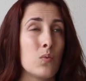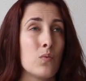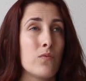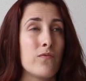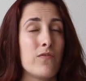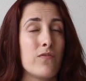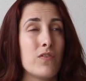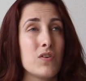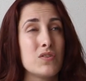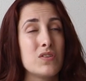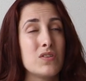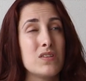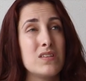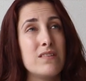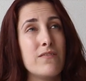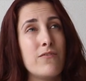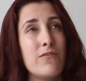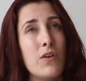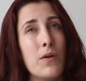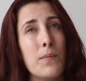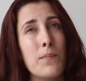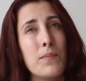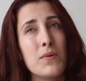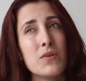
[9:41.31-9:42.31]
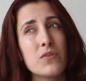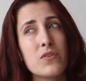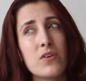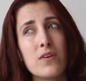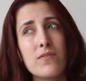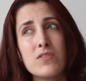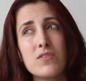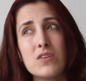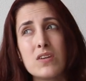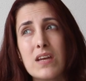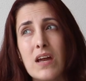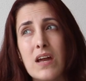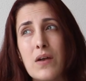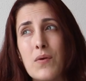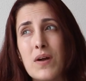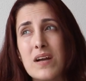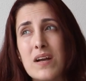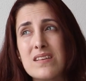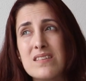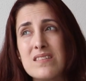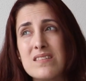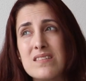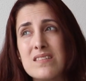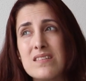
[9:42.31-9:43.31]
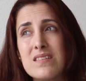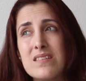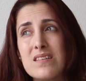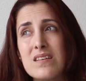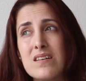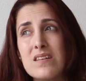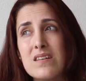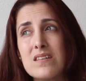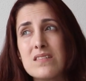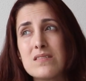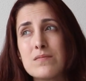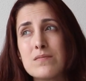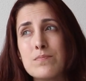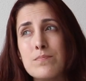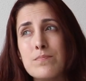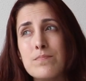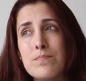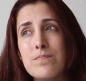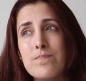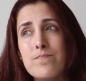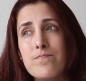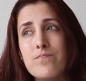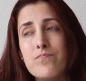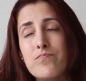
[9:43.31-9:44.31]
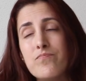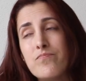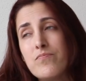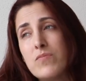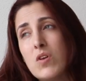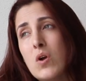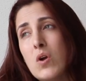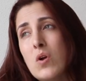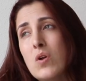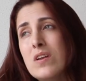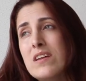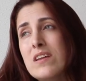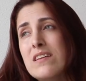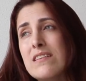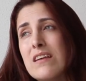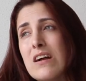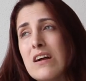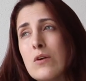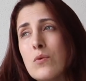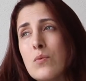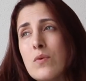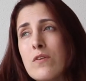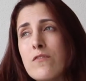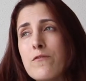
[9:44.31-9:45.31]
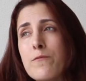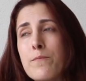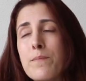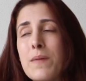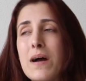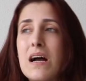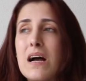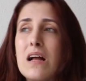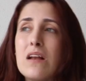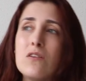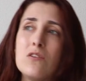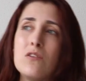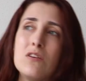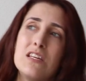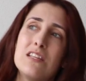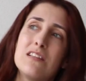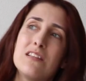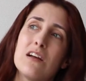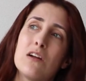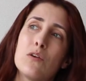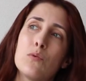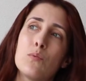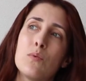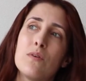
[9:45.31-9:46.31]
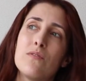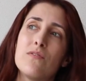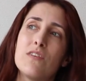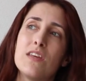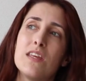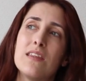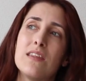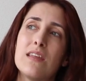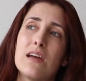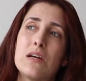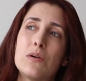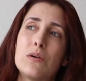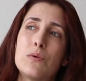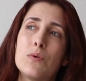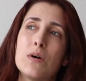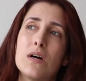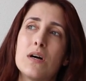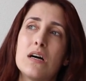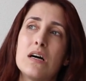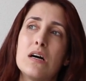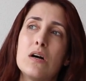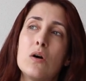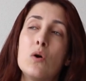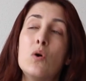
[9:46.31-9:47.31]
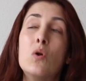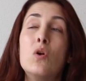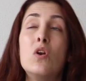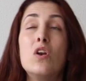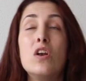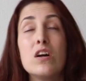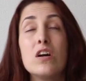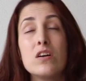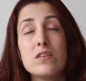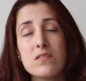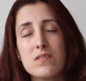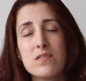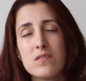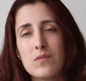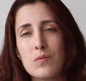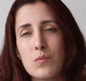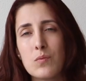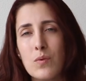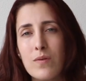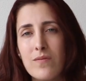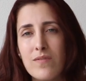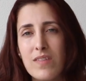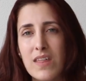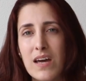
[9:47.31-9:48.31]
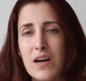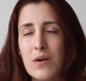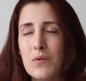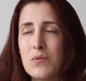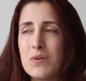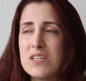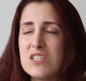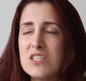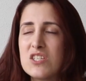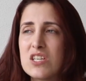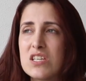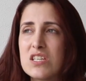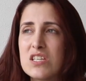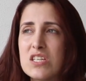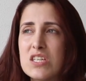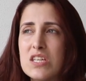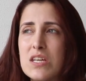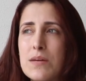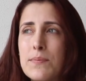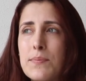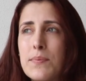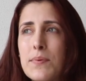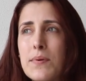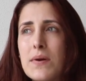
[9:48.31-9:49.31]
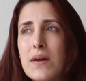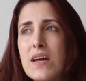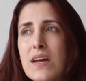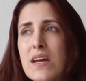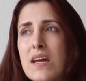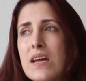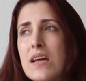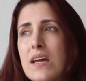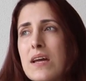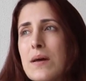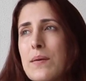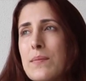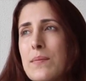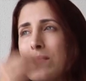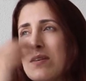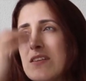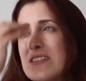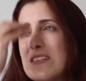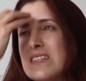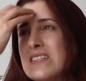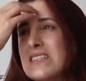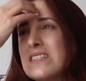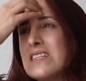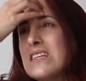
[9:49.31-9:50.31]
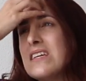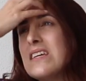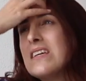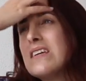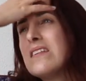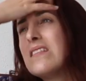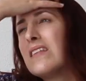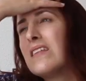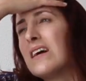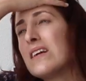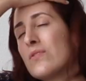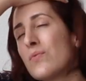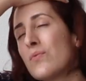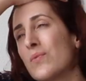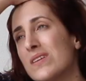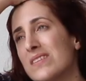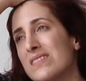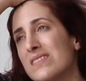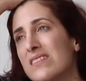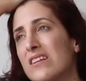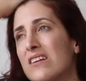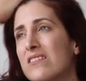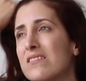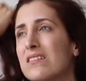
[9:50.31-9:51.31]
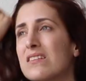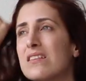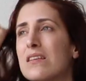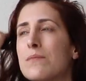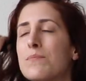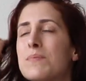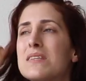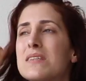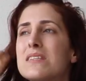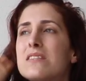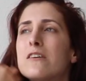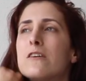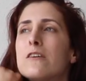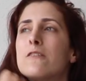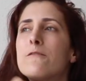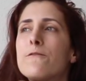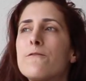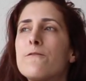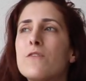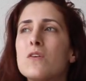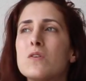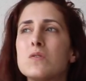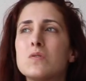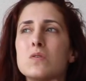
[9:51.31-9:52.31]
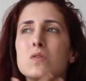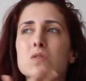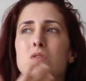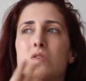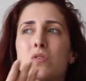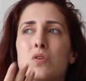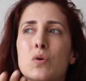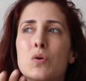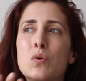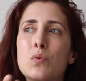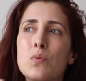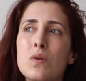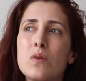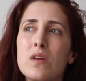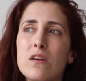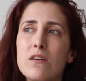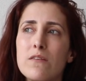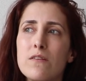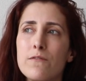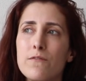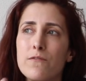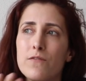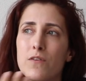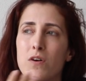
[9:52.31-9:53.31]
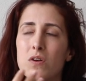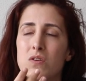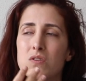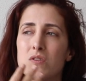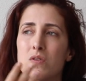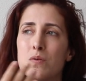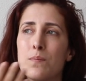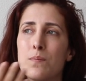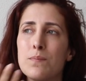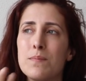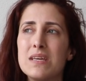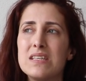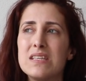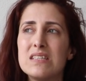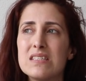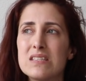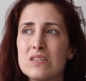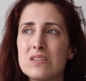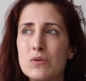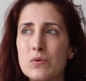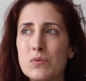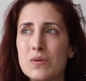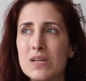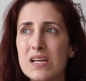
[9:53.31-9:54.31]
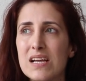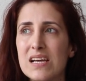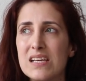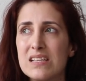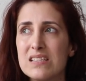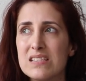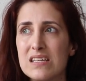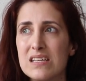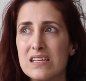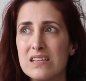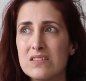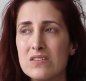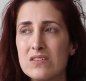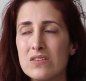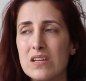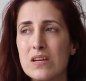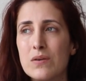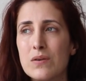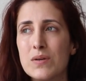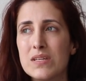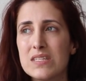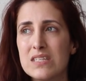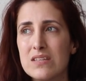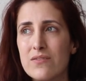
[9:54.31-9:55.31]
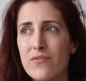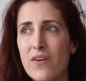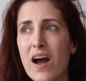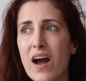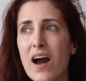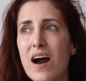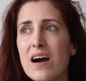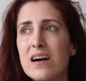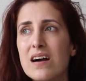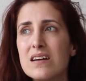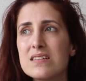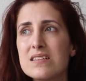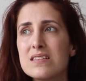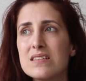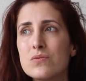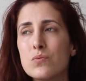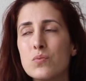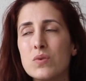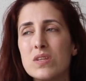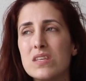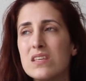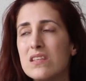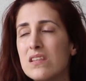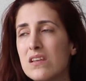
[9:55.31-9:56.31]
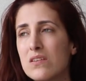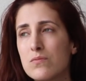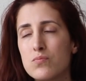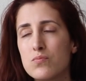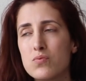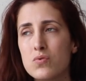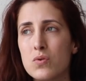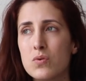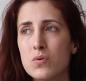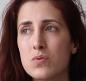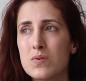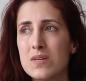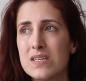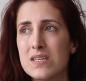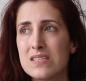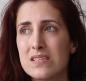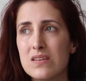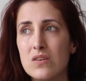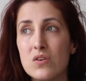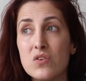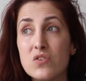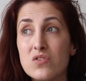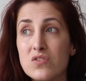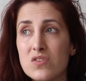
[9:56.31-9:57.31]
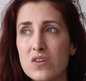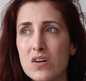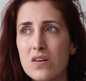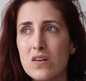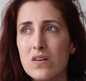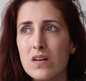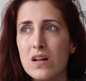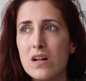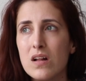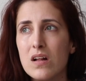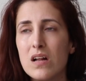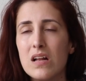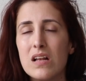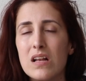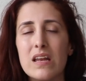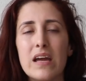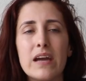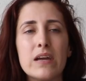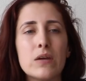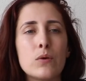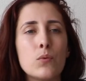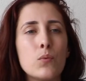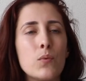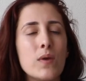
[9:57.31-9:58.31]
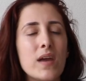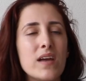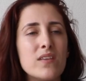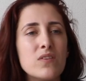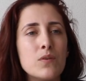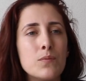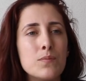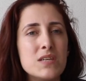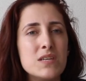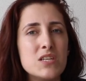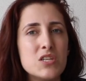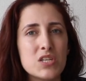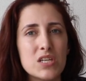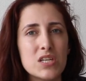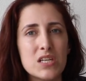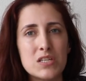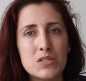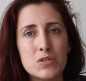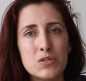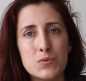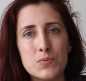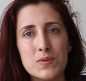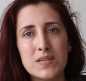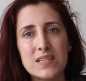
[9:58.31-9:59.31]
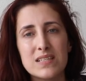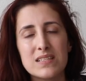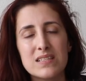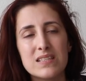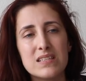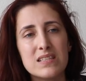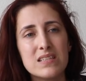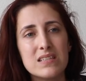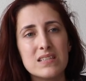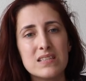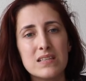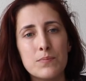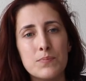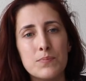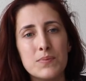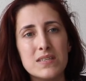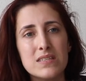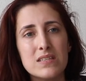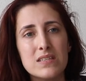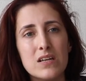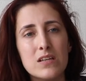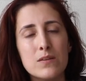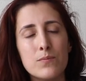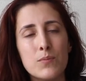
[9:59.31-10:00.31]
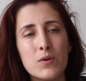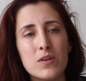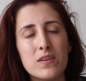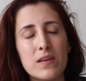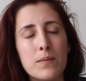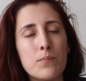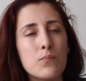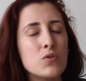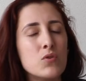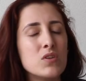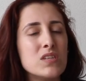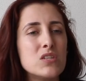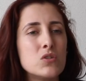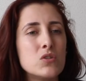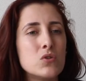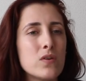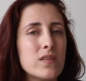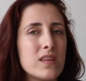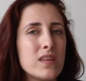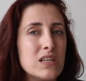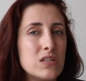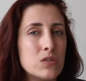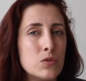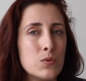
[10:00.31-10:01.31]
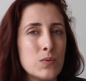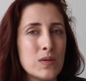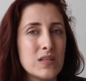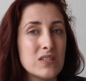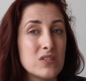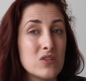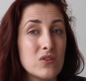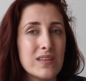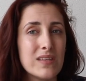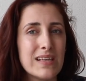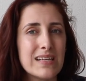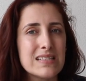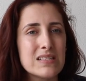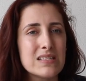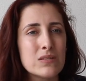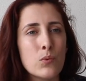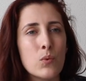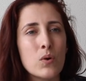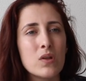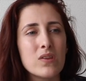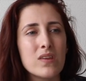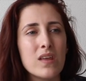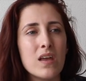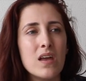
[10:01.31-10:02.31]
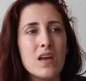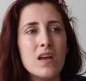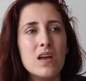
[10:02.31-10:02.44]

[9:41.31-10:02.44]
For the development of the characters, a little with Mal, a little with Inara, a lot with their relationship. But see, that was not an episode for the story, for the main storylines and the narrative arcs. We didn't progress at all. Like, we had a mission during this episode, but I'm pretty sure that during the next one,